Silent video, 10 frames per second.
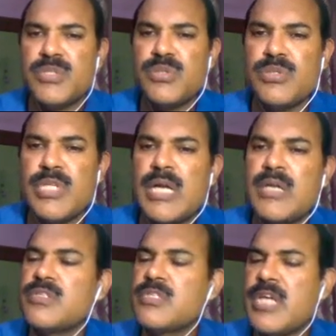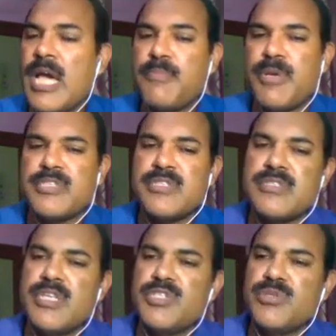So that causes
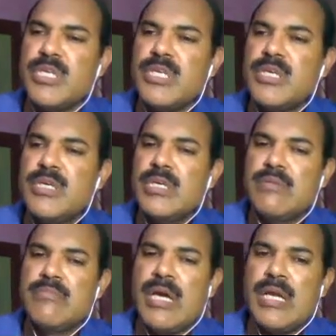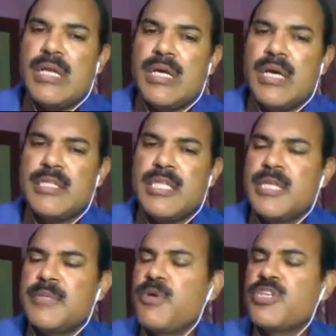hyperextension injury where uh,
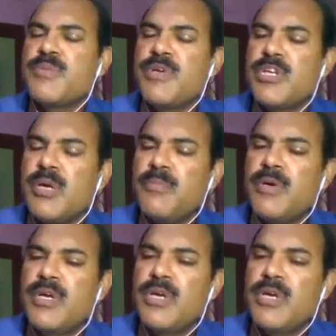there is possibility of